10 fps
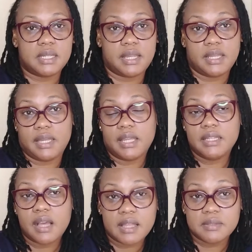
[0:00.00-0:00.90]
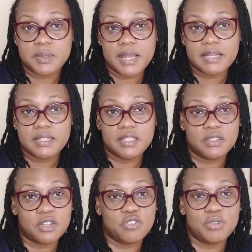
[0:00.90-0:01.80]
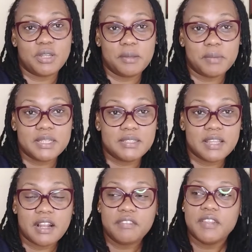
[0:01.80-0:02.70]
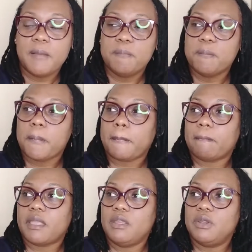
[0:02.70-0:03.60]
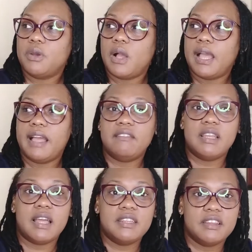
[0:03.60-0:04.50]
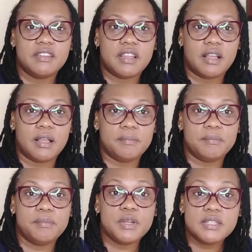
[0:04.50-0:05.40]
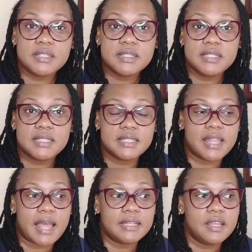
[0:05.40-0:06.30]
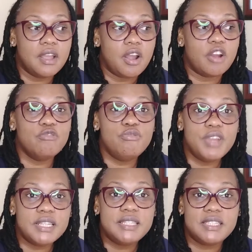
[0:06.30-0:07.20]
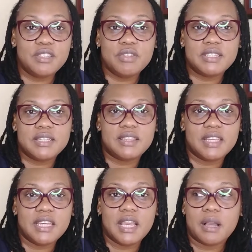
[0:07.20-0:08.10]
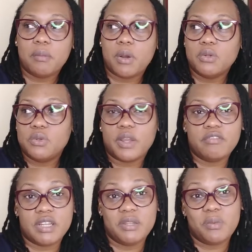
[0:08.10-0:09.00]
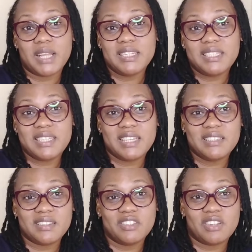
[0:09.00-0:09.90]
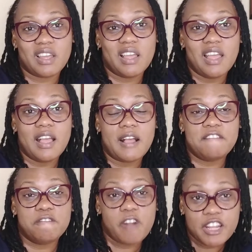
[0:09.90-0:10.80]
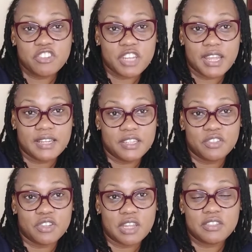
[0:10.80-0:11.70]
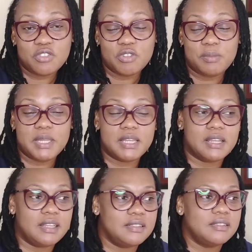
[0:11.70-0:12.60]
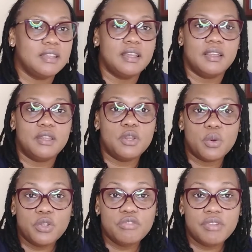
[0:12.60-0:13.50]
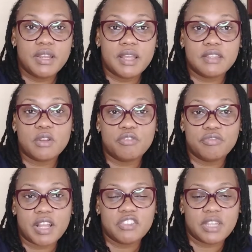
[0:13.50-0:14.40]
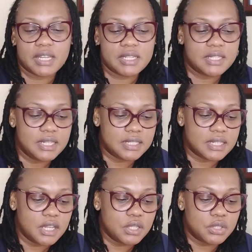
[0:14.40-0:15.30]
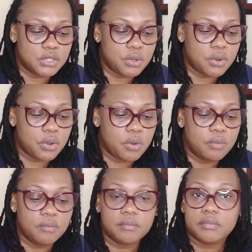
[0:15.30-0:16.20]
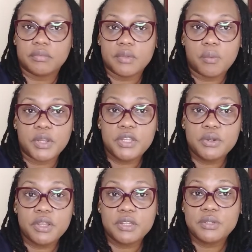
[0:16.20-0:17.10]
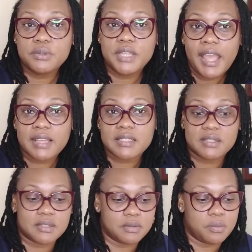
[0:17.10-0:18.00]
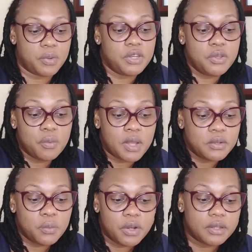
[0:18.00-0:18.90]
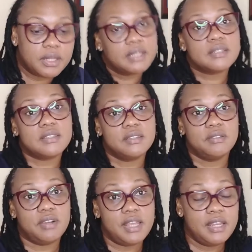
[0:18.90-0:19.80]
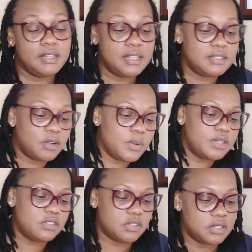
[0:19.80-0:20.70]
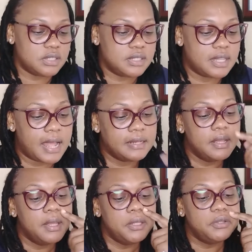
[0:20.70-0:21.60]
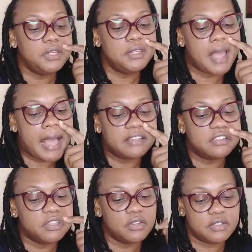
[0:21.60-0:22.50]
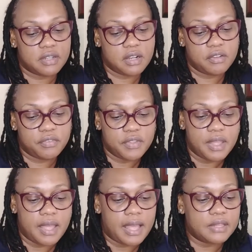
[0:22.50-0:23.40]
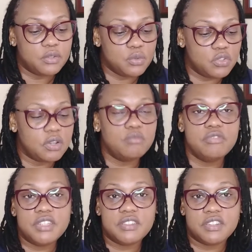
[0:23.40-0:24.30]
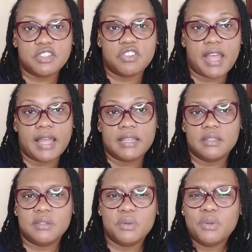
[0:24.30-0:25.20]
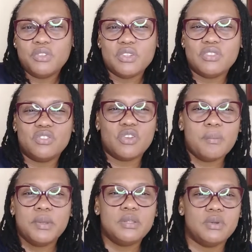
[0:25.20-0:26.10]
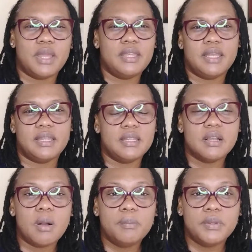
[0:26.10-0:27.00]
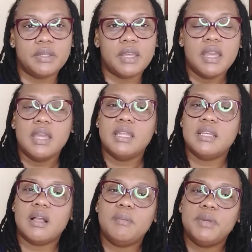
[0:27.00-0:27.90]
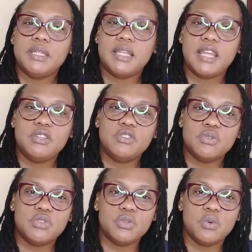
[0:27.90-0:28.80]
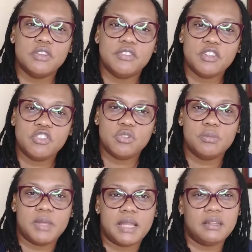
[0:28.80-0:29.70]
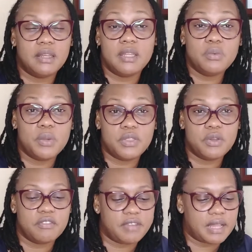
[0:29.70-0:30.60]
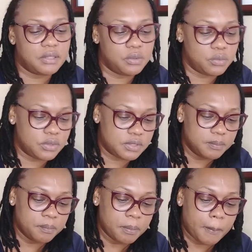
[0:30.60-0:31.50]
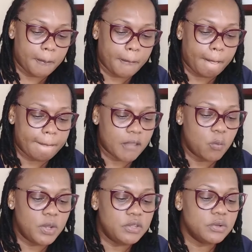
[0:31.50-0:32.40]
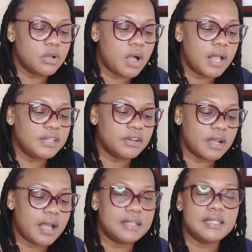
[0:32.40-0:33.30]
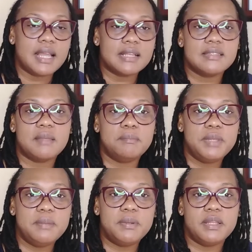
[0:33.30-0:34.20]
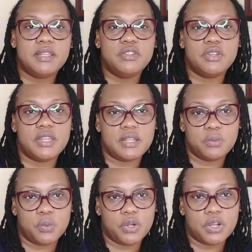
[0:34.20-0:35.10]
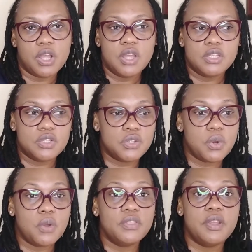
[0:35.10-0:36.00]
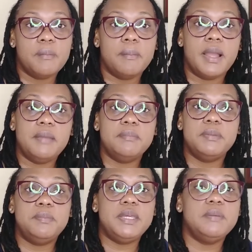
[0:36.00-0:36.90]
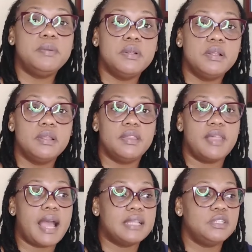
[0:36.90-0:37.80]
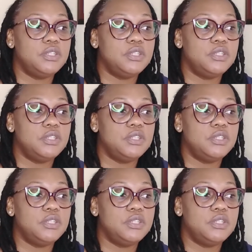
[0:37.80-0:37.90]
like in the hospitality industry, like myself, I have a lot of persons that are really seriously thinking about, do I really want to stay in such a fragile industry? Because now you realize how fragile it is. So, what are you going to do next? Where do you want to work next? Right? These are questions that you need to ask yourself and do some research, and don't just jump into any and any company. The company that you choose to work for should be aligned with your values. Will you call your contacts and people in your network? So there might be people that